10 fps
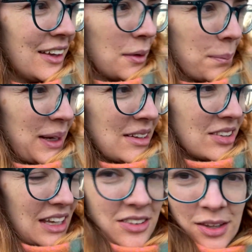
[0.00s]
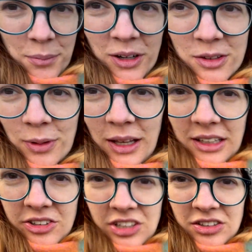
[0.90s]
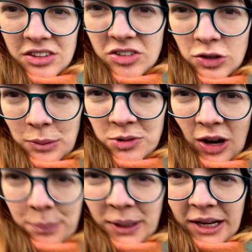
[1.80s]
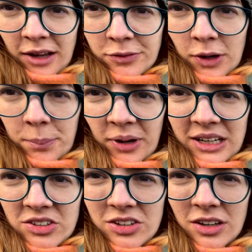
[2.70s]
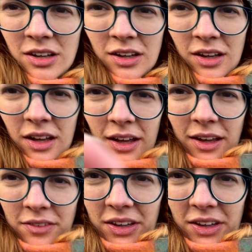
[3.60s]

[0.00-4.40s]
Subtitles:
Bee's here somewhere as well. Look, she's trip-trapping over a bridge over